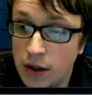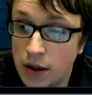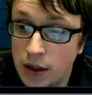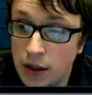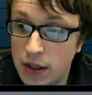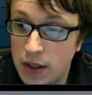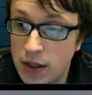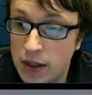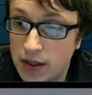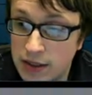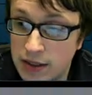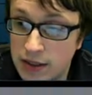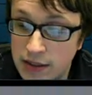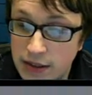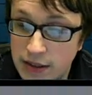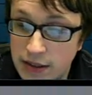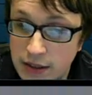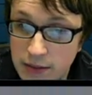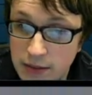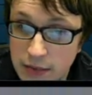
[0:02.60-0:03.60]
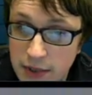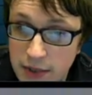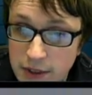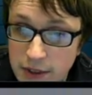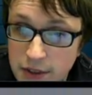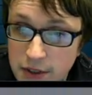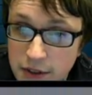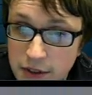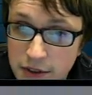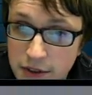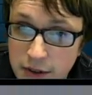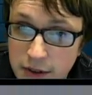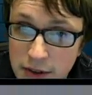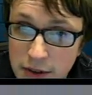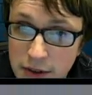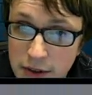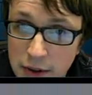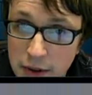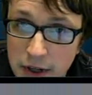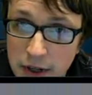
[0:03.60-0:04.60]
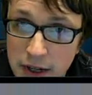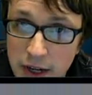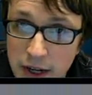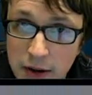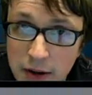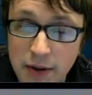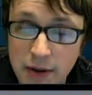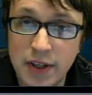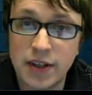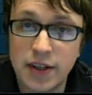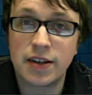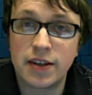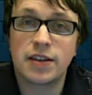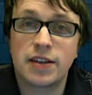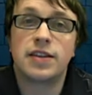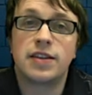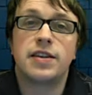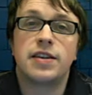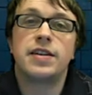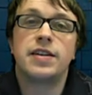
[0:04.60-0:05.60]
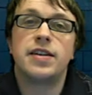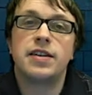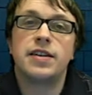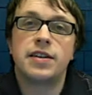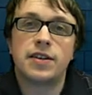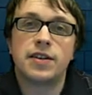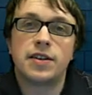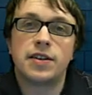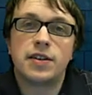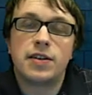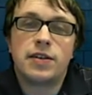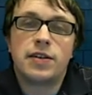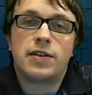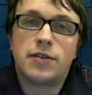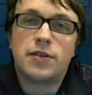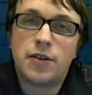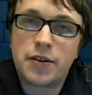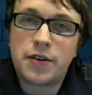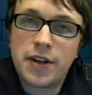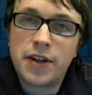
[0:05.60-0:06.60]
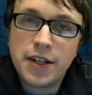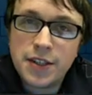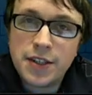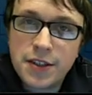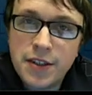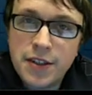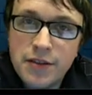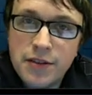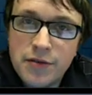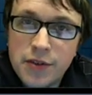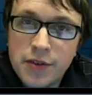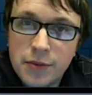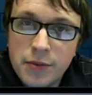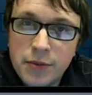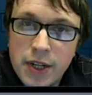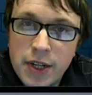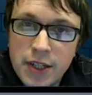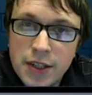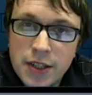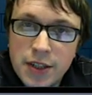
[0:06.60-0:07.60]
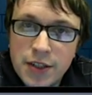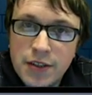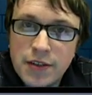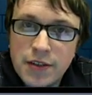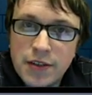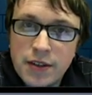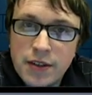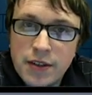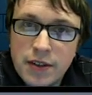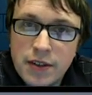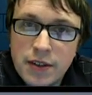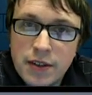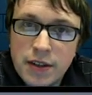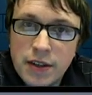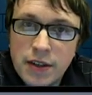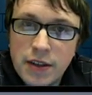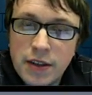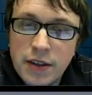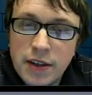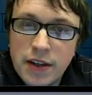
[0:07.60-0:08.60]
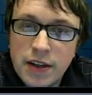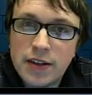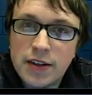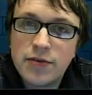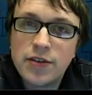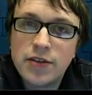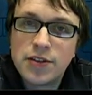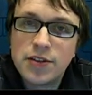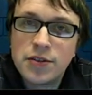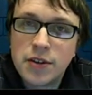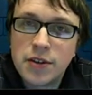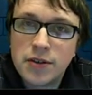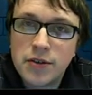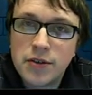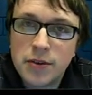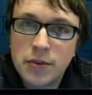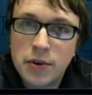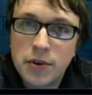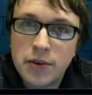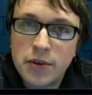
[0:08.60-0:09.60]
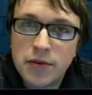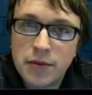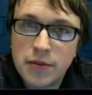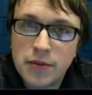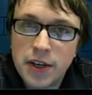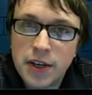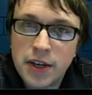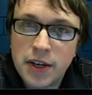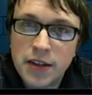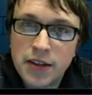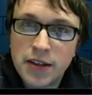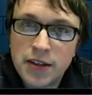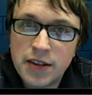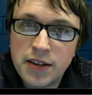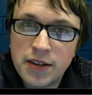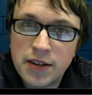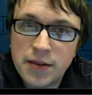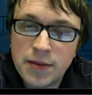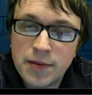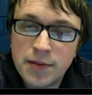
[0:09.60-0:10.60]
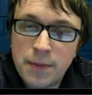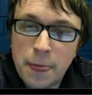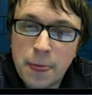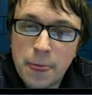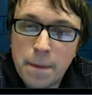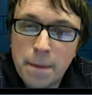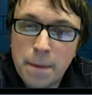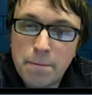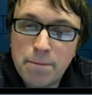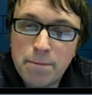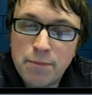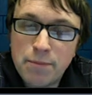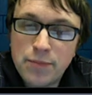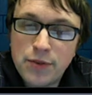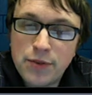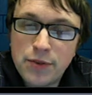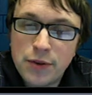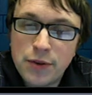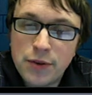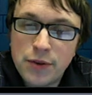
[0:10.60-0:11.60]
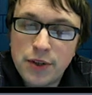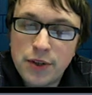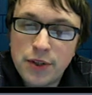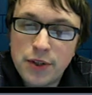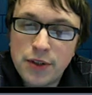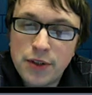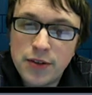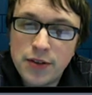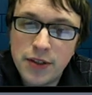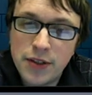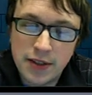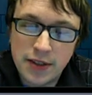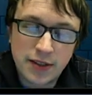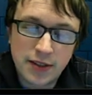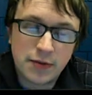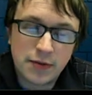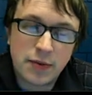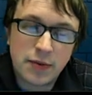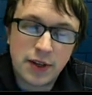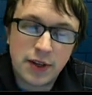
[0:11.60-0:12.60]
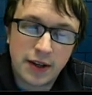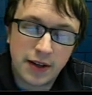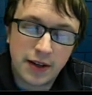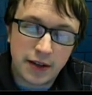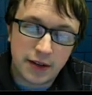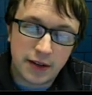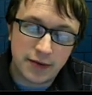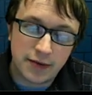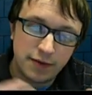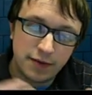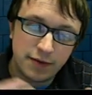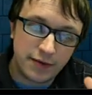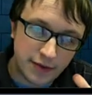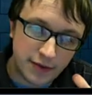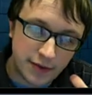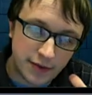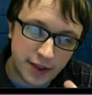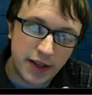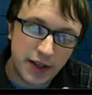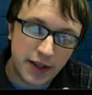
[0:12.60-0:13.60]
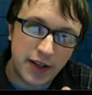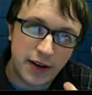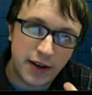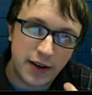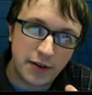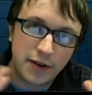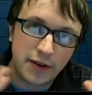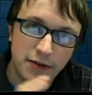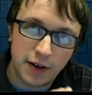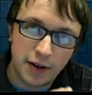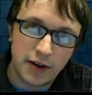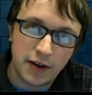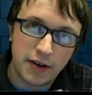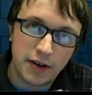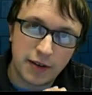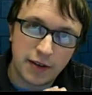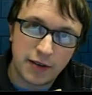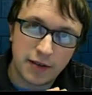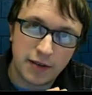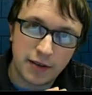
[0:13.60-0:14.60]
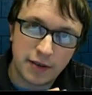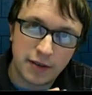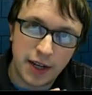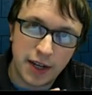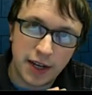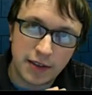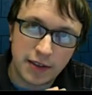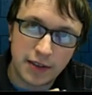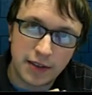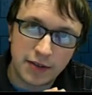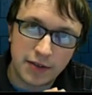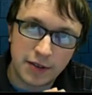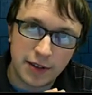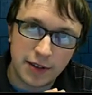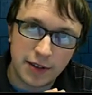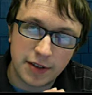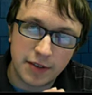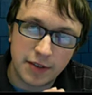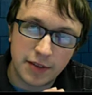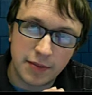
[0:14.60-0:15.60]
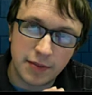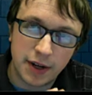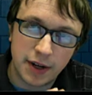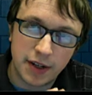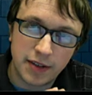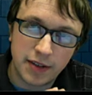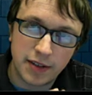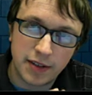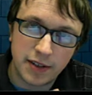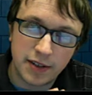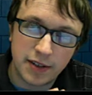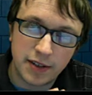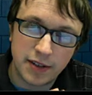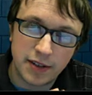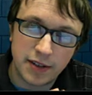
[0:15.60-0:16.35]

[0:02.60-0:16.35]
Hey guys, it's Tim. I'm going to show you real quick how we can get the location information in that inventory report from Case. So in order to do this, we got to get out of our Active Directory mindset.